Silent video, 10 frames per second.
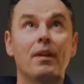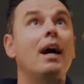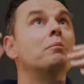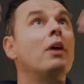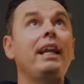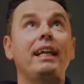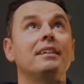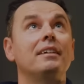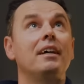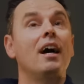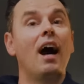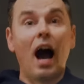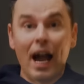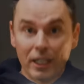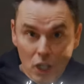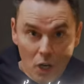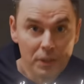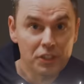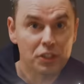I'm ready. I go in